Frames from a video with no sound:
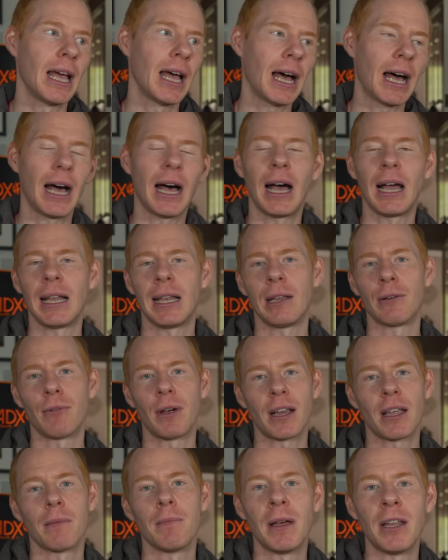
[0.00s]
highly
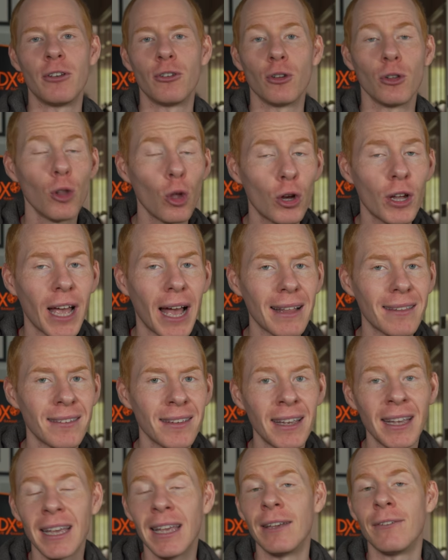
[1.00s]
recommend you look at
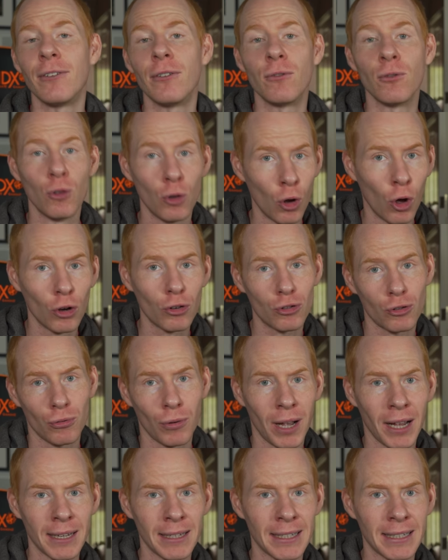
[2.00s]
it if you've not
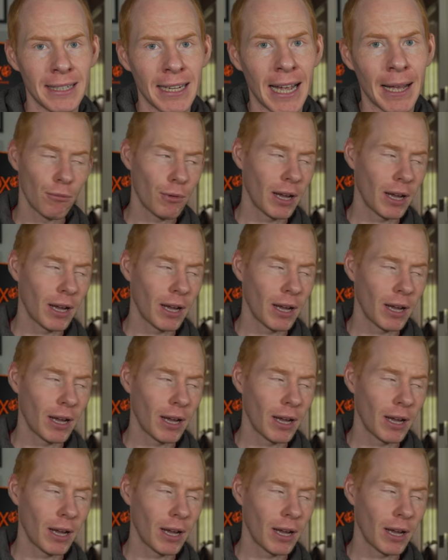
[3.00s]
tried it yet.